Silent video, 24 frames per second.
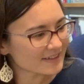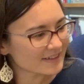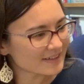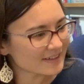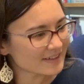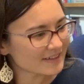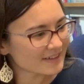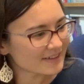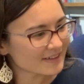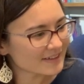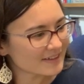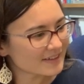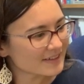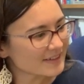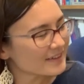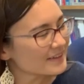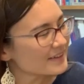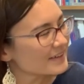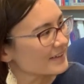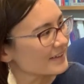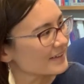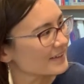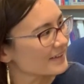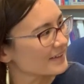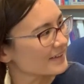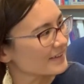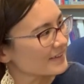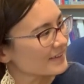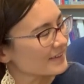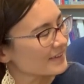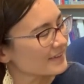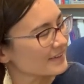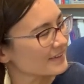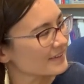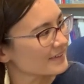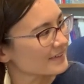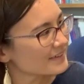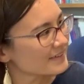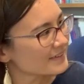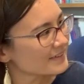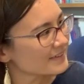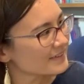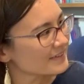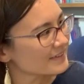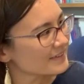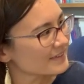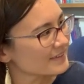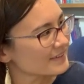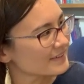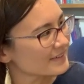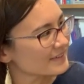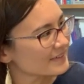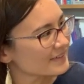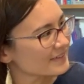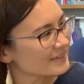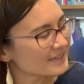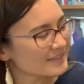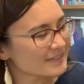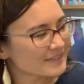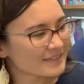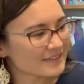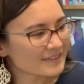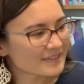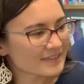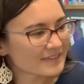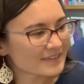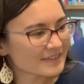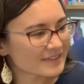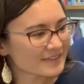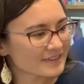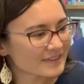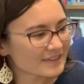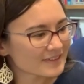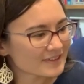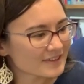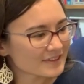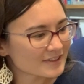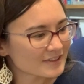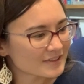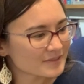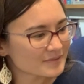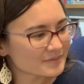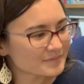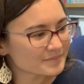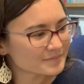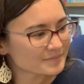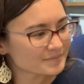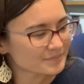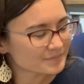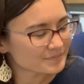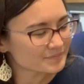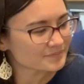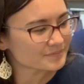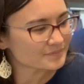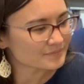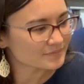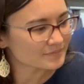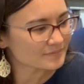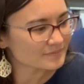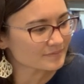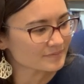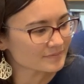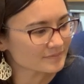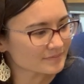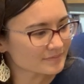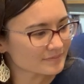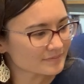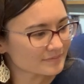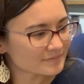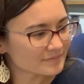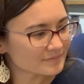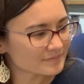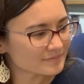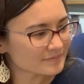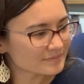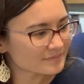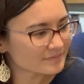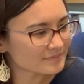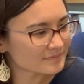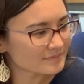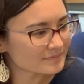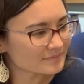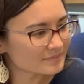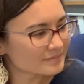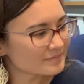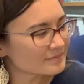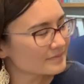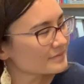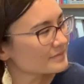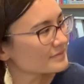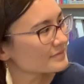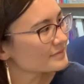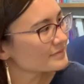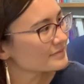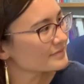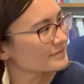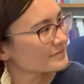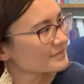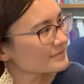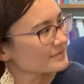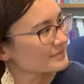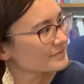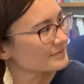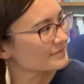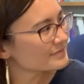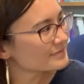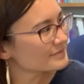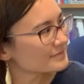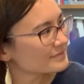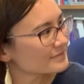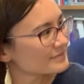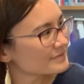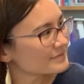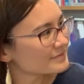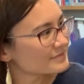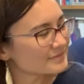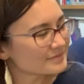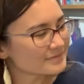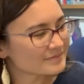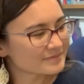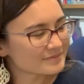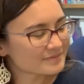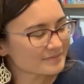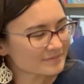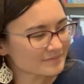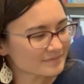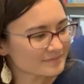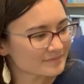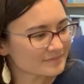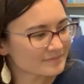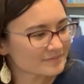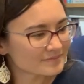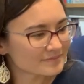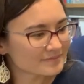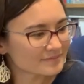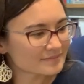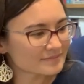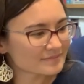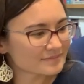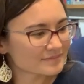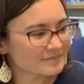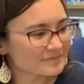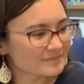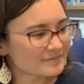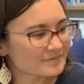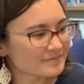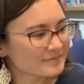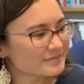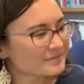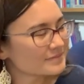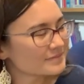(silent)